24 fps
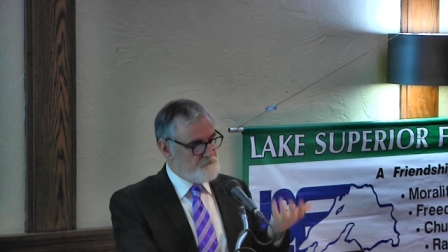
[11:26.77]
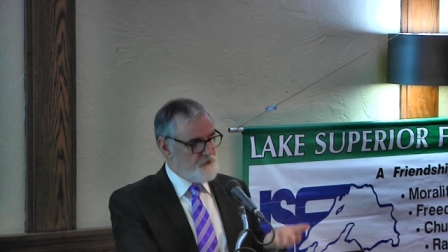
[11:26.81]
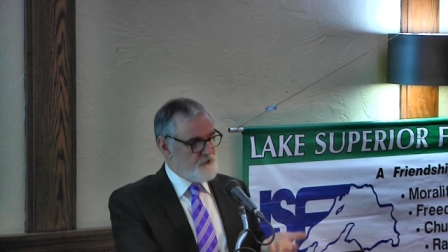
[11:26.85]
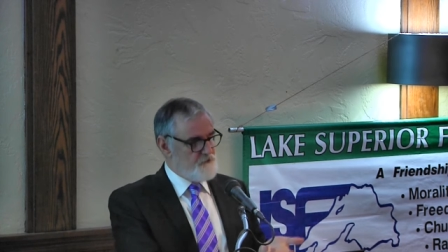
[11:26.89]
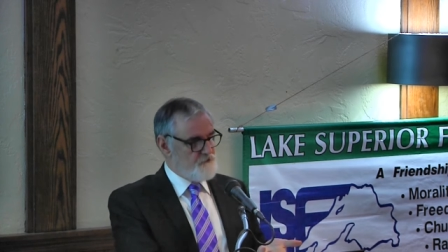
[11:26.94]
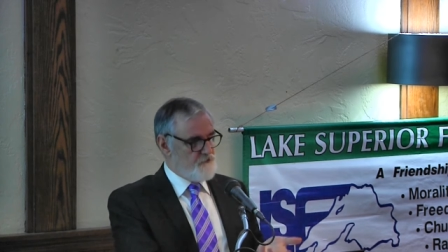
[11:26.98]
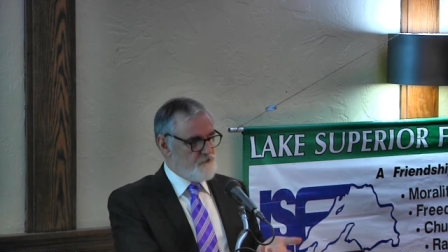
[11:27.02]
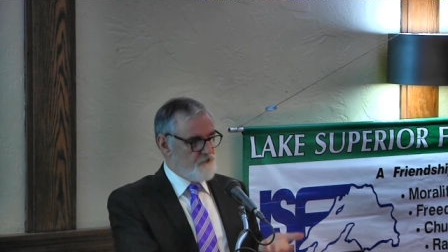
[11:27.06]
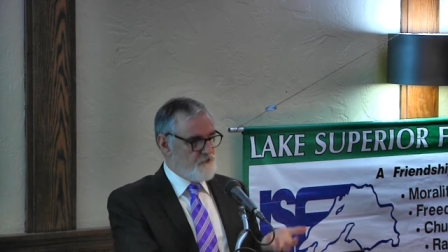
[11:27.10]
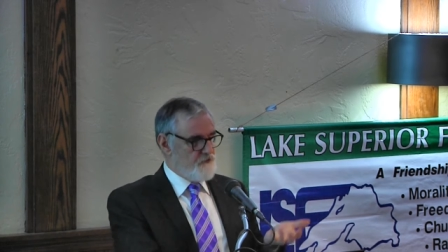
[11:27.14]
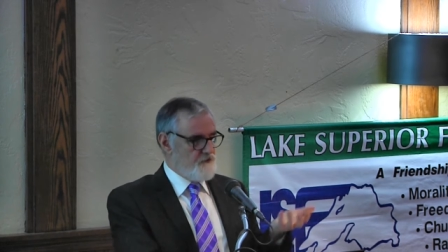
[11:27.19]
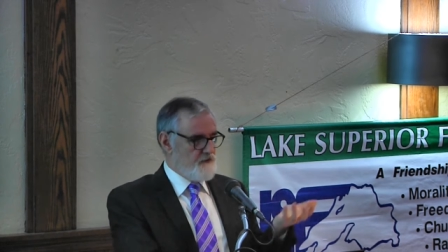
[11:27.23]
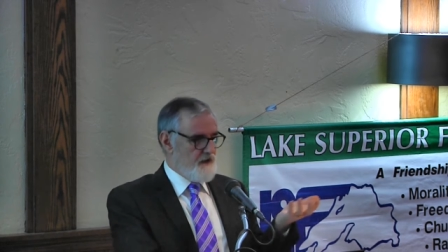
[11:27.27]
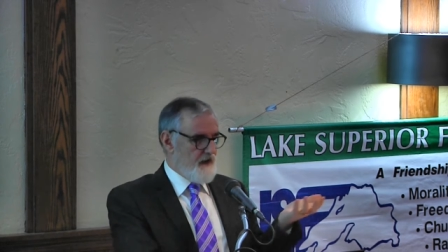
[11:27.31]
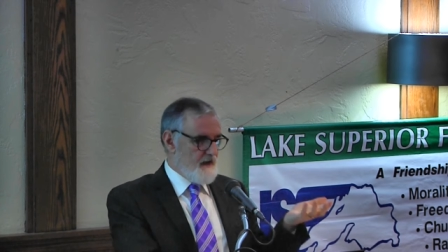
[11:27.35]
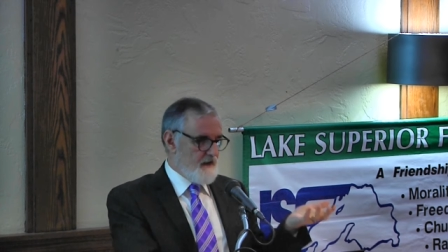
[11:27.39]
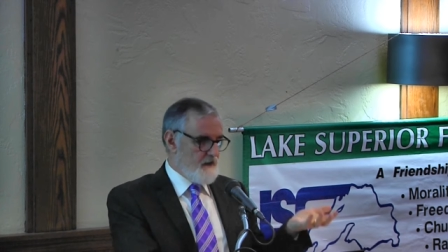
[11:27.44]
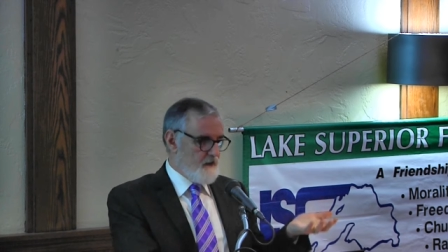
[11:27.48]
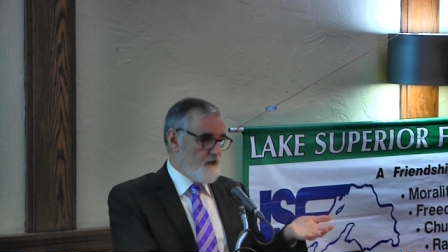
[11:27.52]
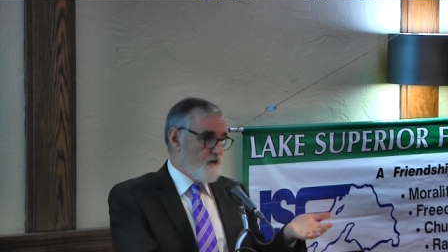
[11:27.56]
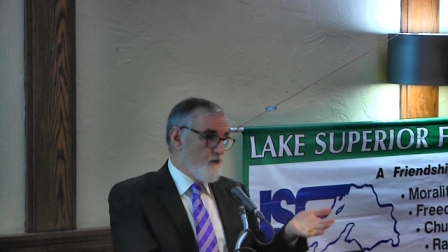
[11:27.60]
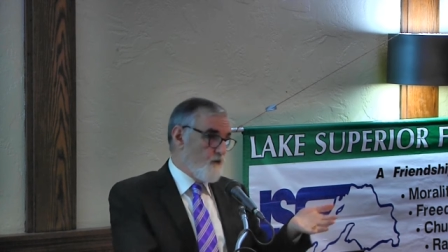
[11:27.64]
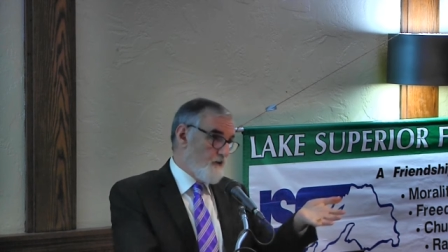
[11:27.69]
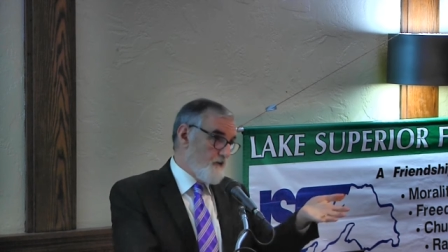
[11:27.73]
a bunch of
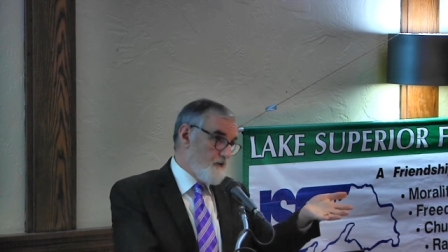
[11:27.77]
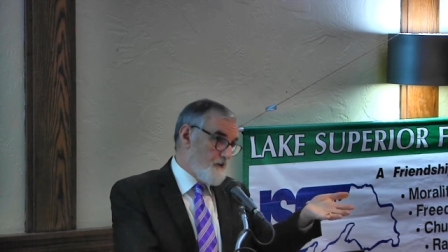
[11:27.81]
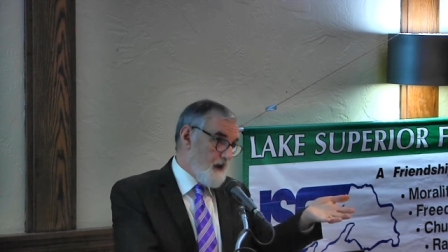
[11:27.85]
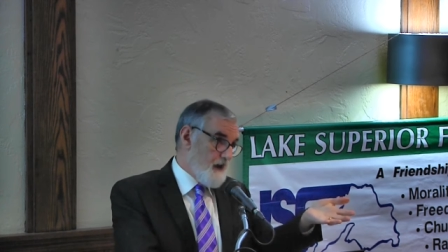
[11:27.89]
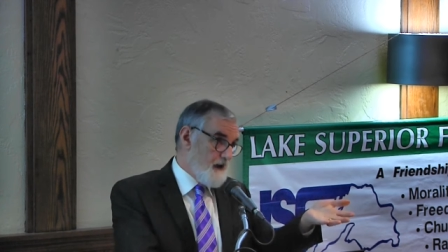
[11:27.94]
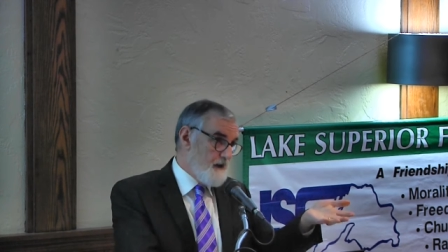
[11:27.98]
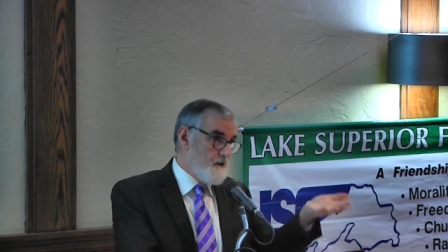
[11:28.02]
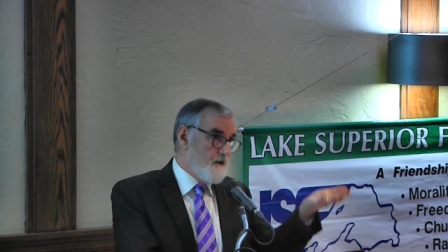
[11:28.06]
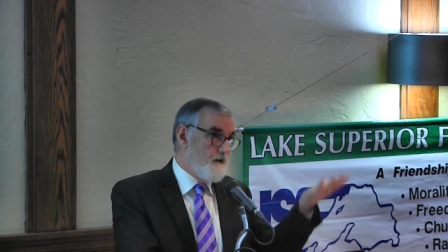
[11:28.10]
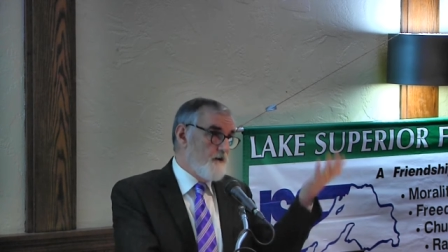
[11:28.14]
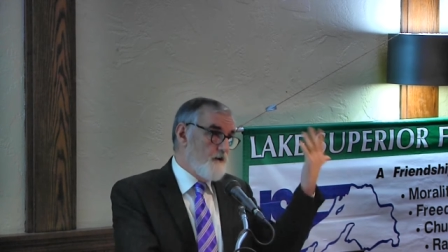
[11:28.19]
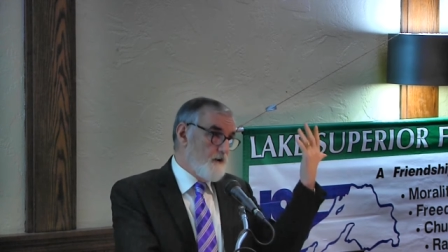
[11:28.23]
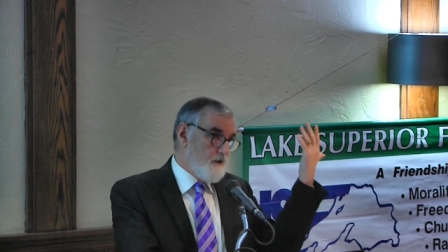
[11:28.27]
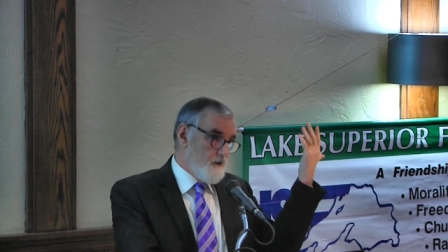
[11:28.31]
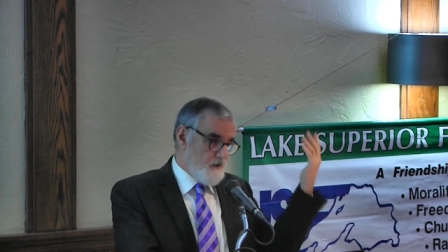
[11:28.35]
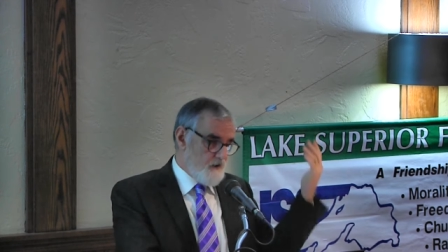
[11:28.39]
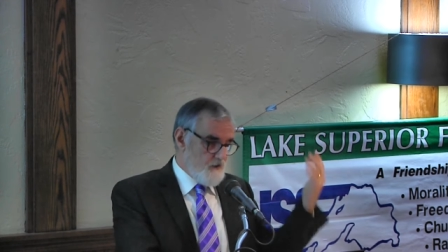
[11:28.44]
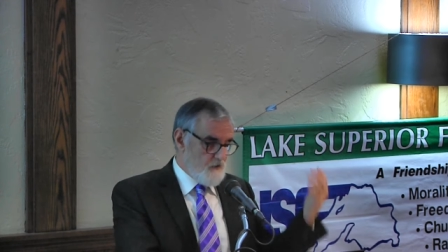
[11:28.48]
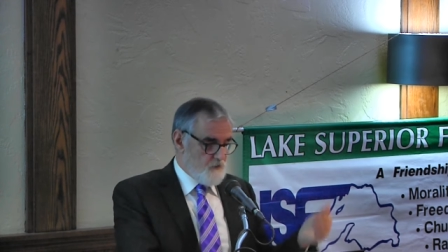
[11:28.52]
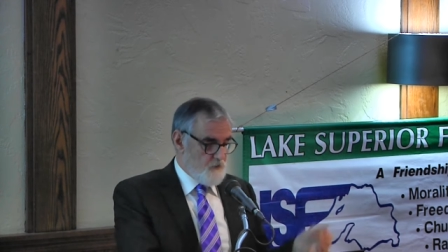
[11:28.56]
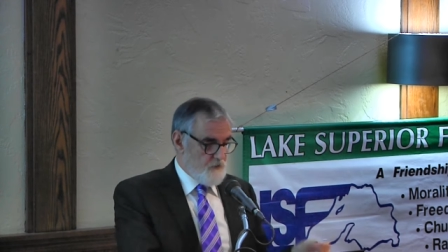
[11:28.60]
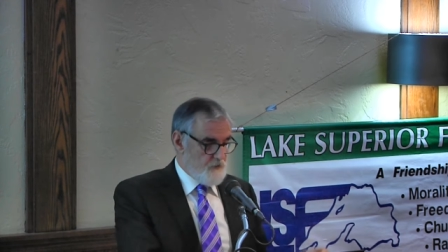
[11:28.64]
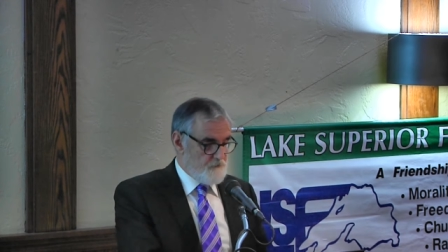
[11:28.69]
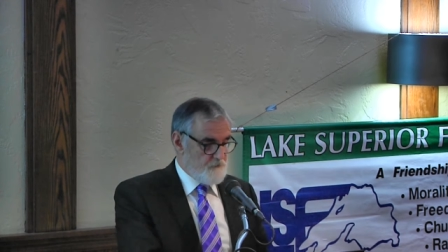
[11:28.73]
data or data,
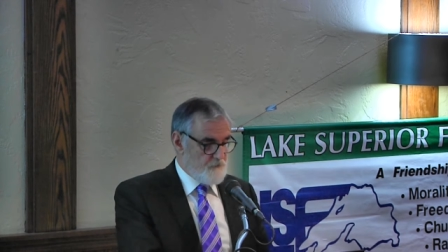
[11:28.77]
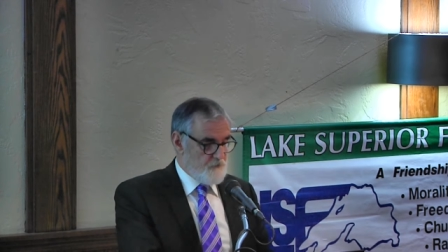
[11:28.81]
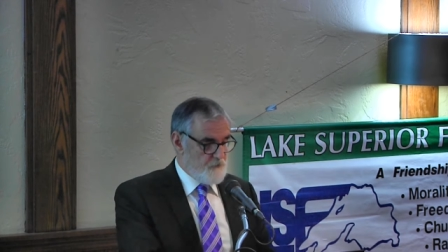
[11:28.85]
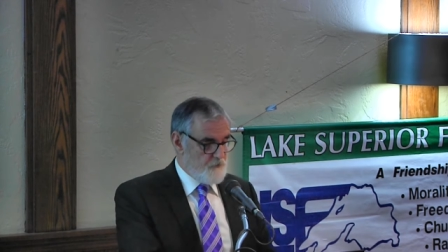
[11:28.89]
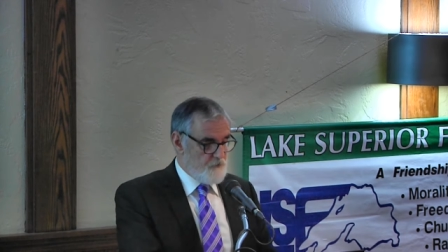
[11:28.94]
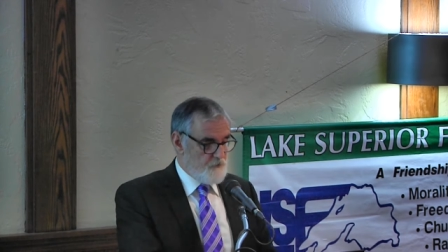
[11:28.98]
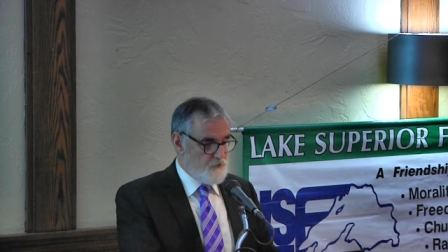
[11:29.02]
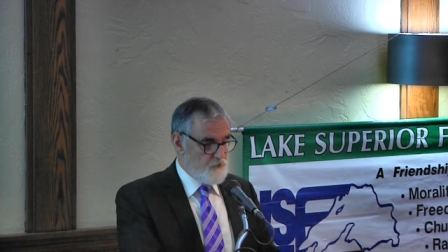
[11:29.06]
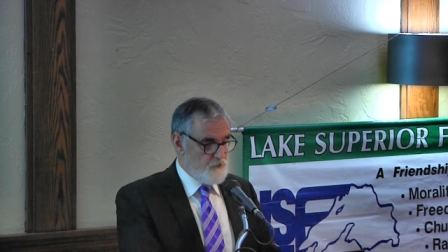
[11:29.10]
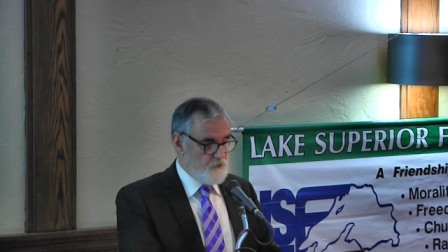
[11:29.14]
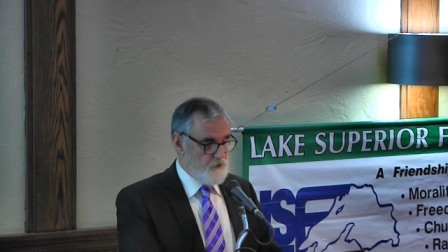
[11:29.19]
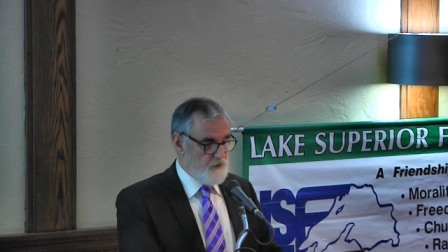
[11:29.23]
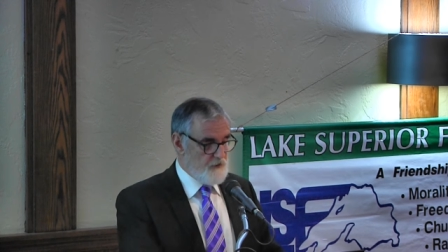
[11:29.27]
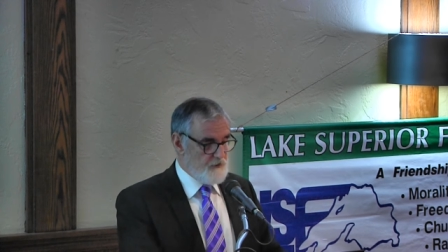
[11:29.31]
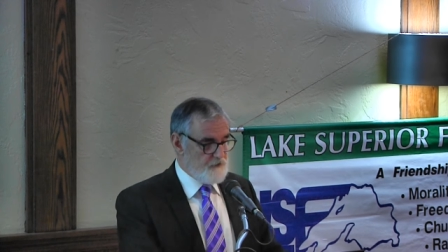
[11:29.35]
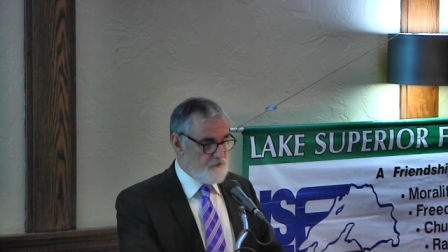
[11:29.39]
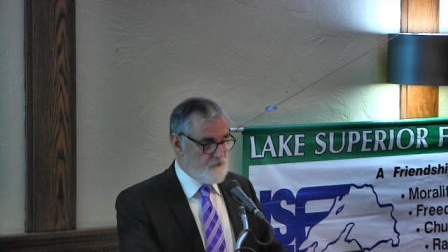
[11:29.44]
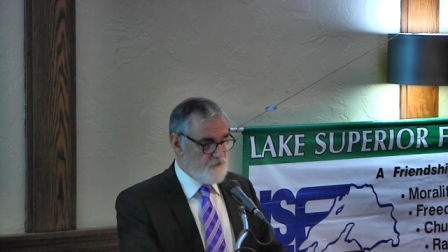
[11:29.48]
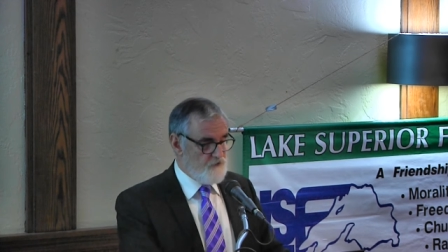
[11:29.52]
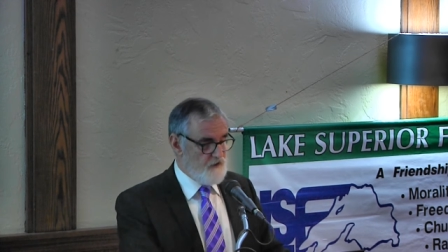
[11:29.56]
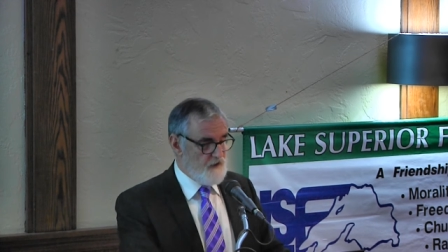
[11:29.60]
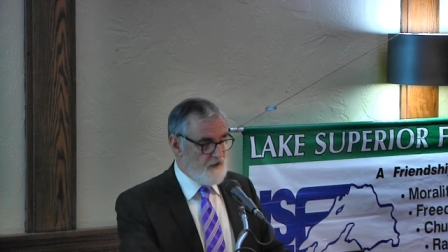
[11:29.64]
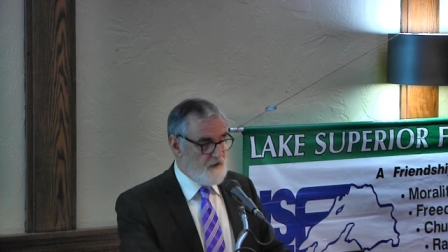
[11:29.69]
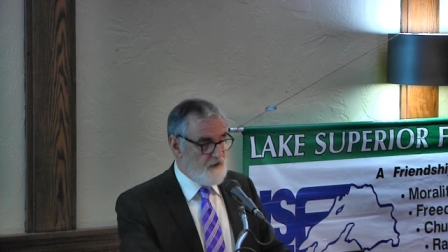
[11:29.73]
whatever you like to
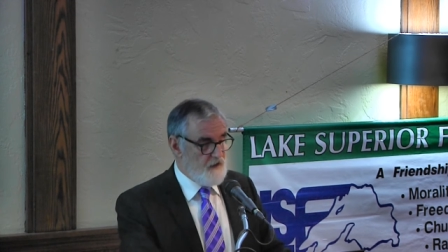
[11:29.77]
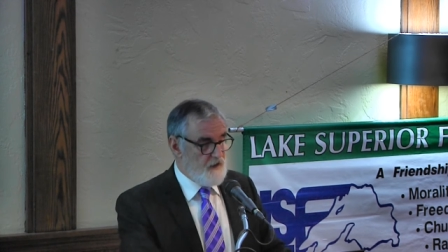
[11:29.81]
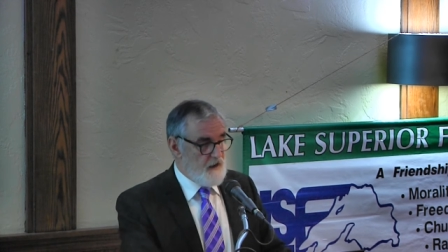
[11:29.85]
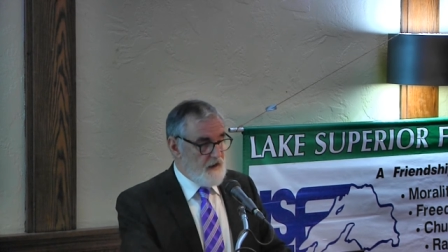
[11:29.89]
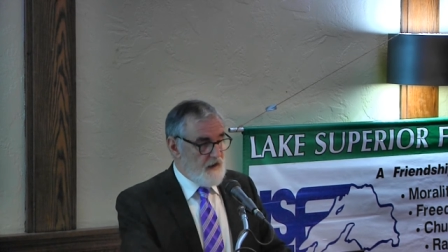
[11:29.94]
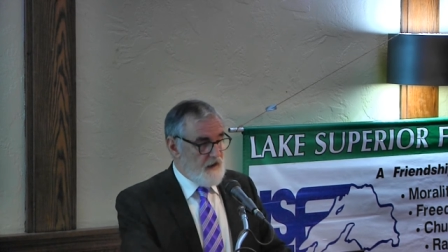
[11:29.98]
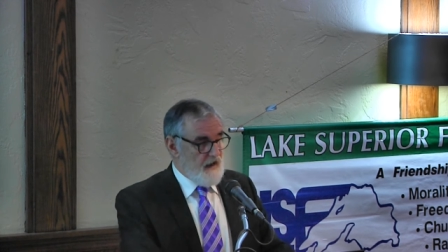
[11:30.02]
say,